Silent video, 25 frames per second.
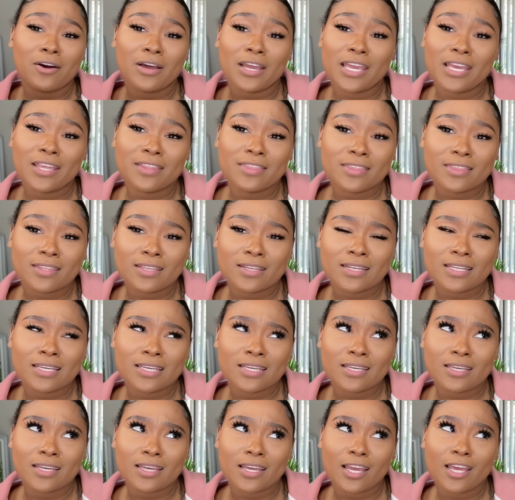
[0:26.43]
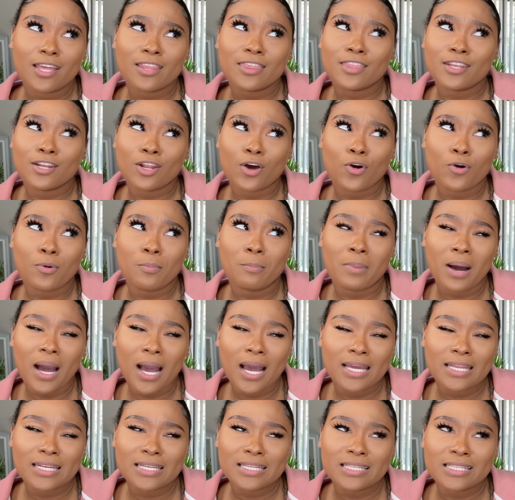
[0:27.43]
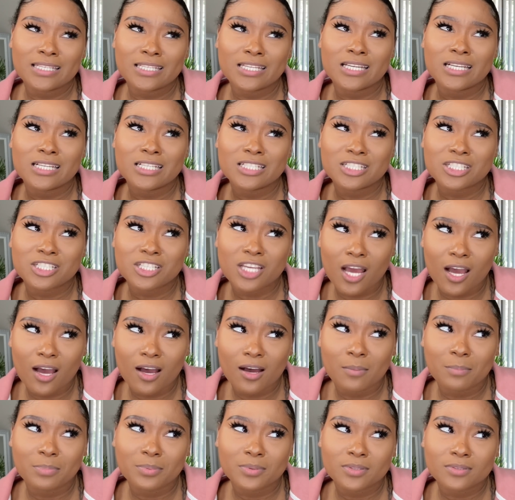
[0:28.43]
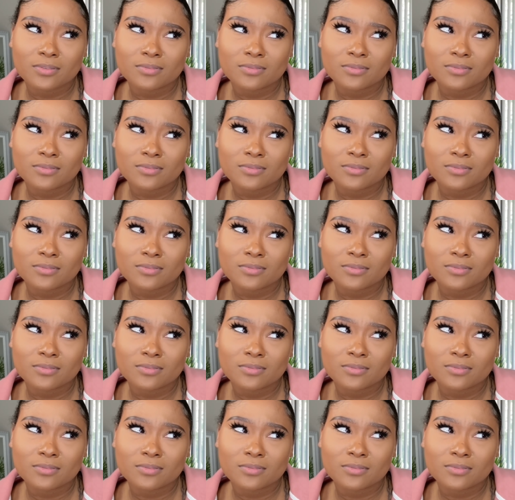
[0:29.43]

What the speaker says: Ethnobotany Shop.